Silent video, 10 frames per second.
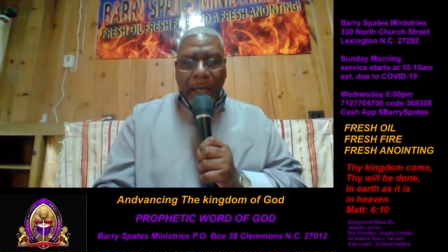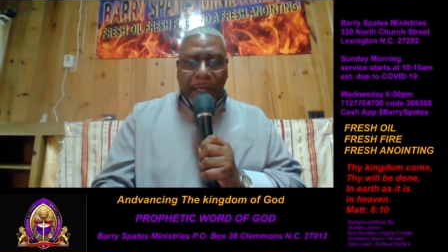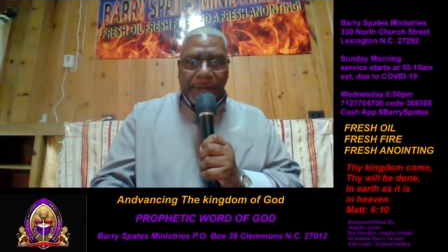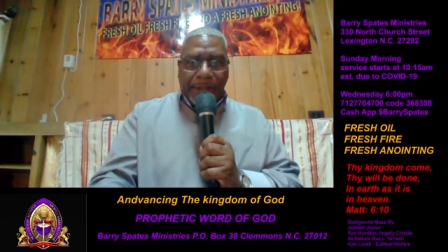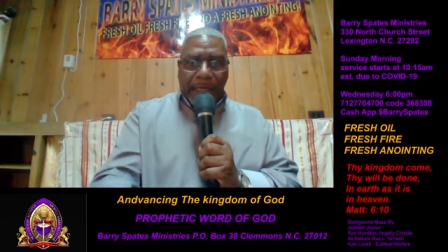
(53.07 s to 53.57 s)

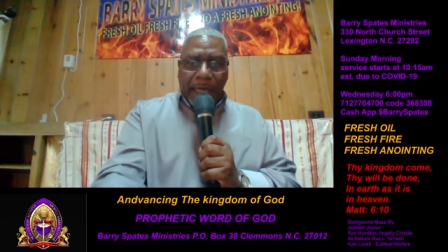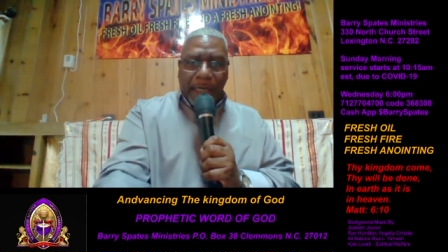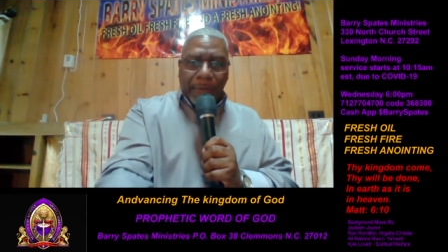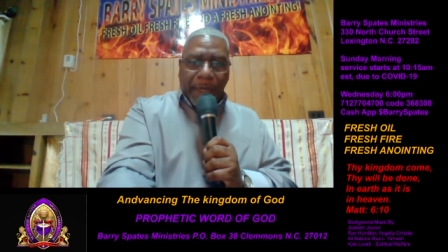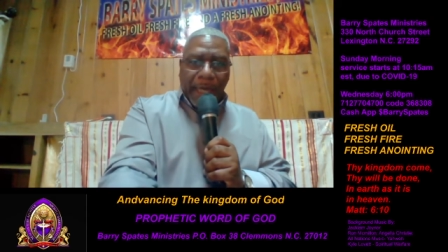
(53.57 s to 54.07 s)
He is the King
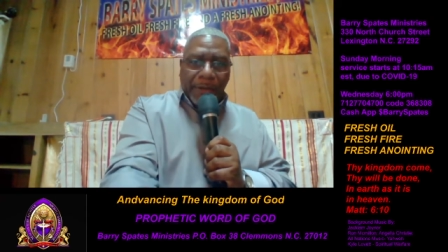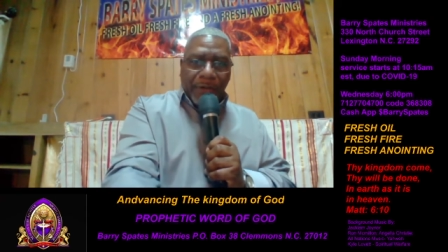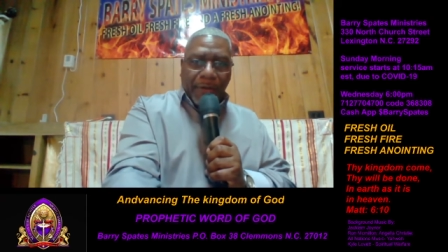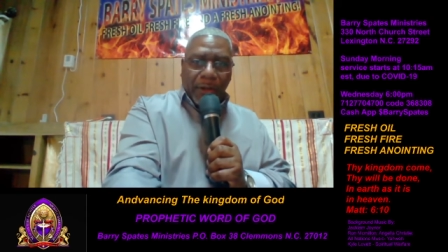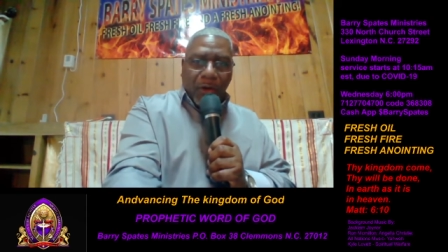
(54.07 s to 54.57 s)
of kings
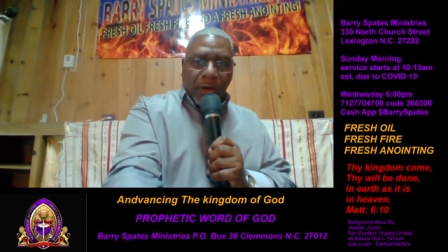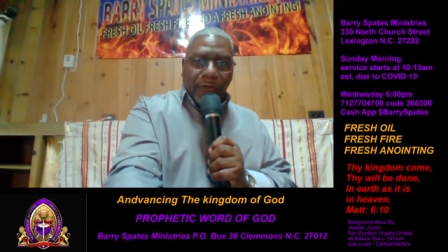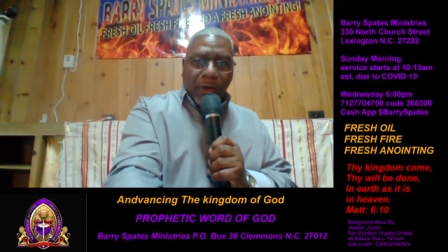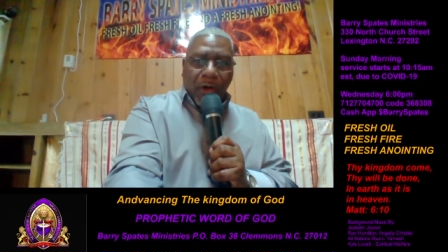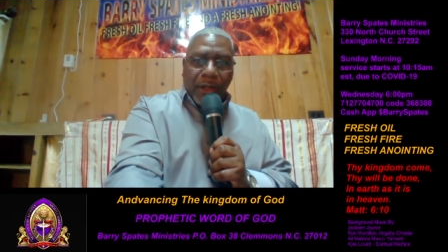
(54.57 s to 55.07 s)
and the Lord
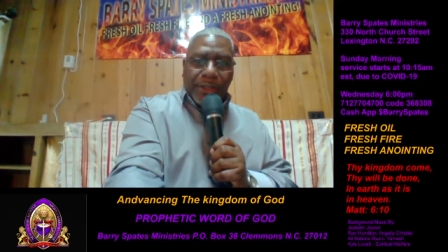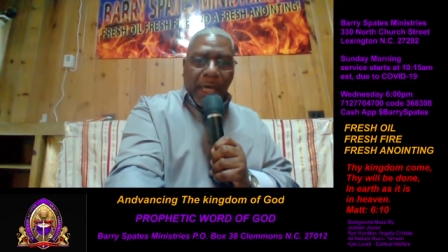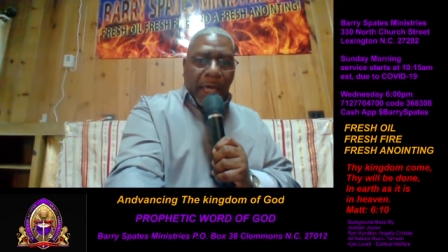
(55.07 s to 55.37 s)
of lords.